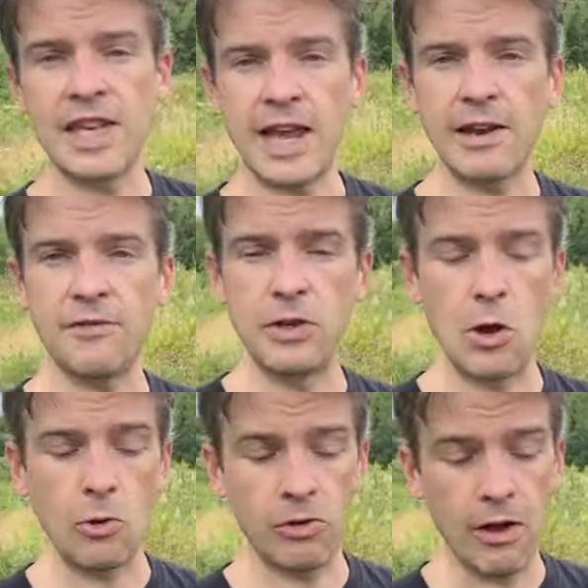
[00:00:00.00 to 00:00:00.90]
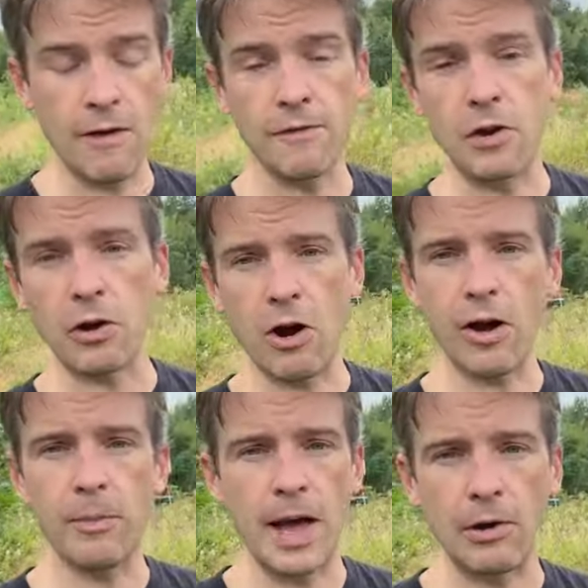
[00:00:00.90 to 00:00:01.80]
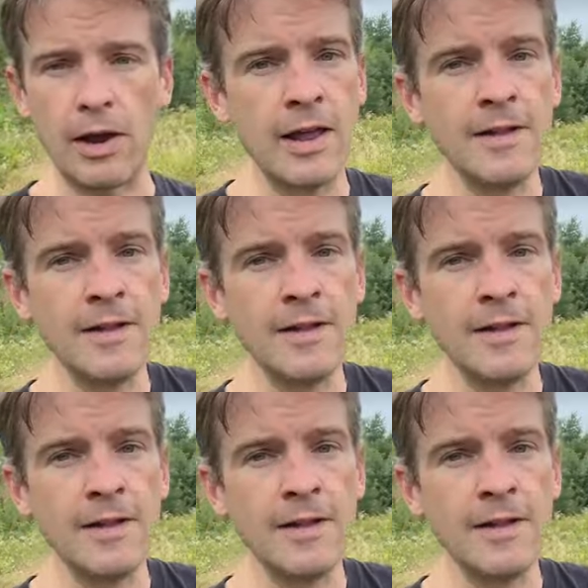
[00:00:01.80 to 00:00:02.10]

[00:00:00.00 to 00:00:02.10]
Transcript: negative nodes of your car battery.